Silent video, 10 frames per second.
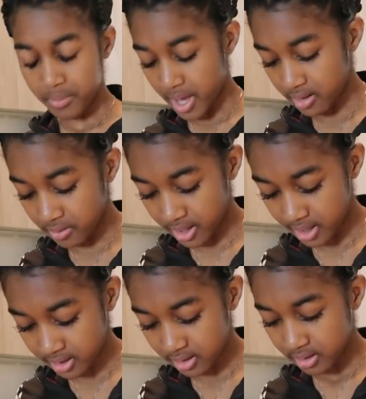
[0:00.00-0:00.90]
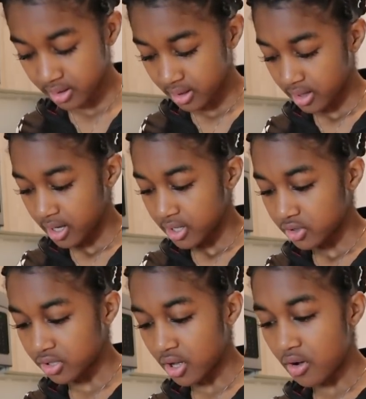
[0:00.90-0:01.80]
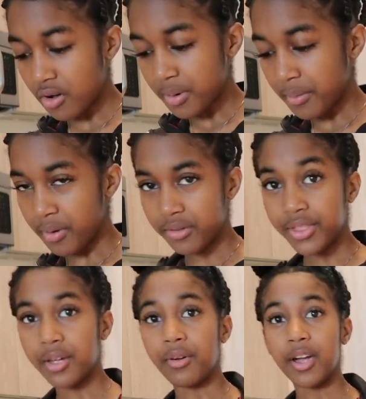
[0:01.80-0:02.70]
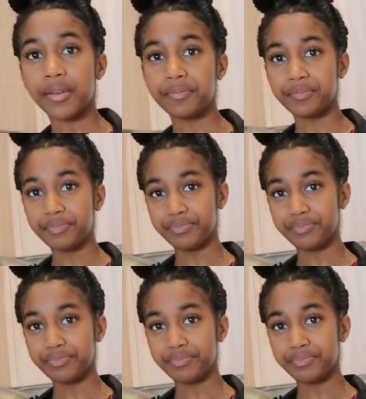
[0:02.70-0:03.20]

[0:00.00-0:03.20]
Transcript: But anyways, so on my birthday, right?